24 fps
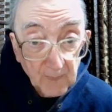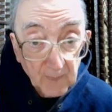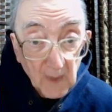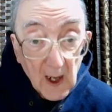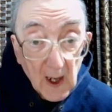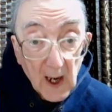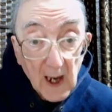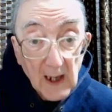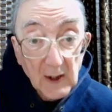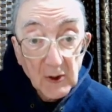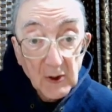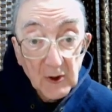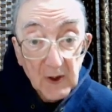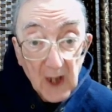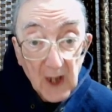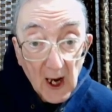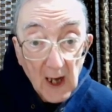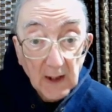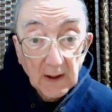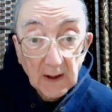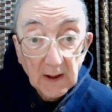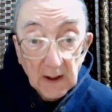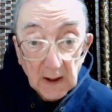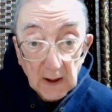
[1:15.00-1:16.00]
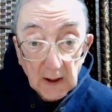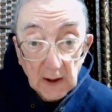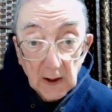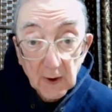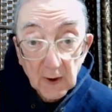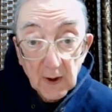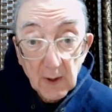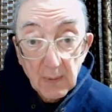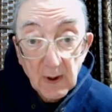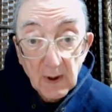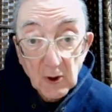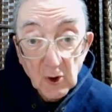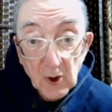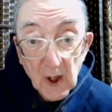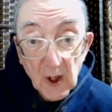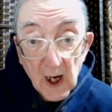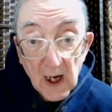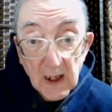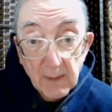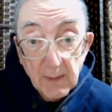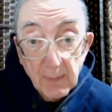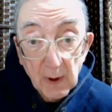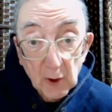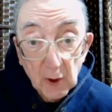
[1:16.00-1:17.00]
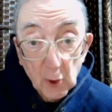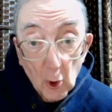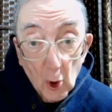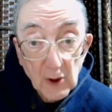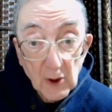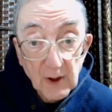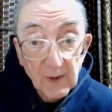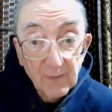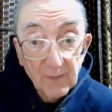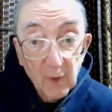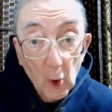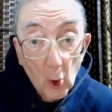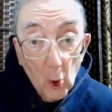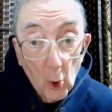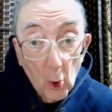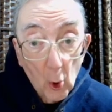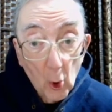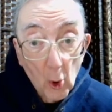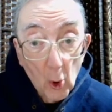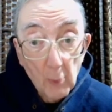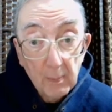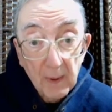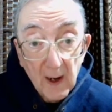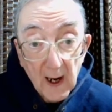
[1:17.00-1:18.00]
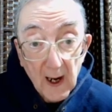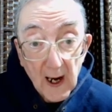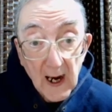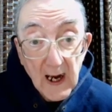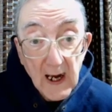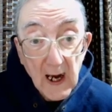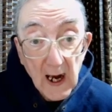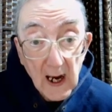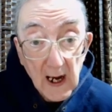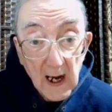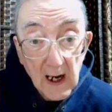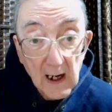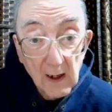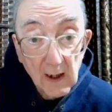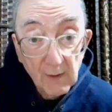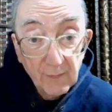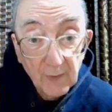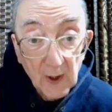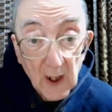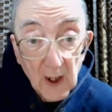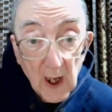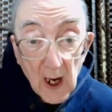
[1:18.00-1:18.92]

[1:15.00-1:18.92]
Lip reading: I stand here to be tried because of the hope I have